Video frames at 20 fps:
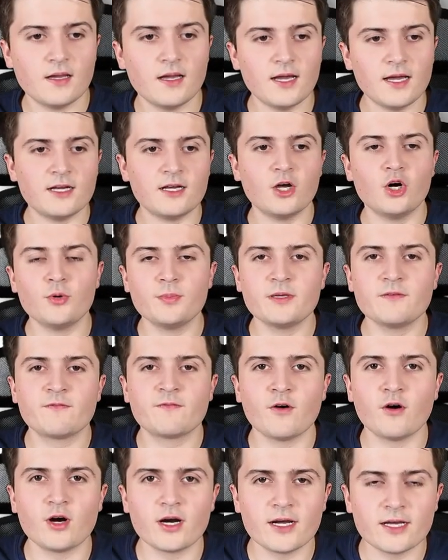And now
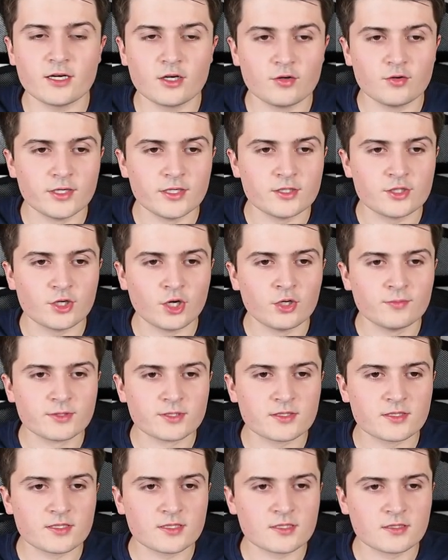before I go into Home
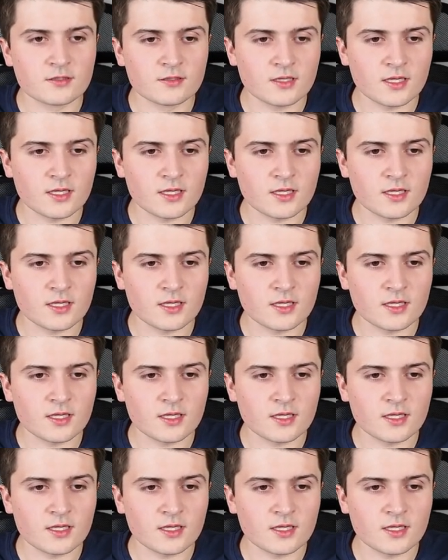Assistant,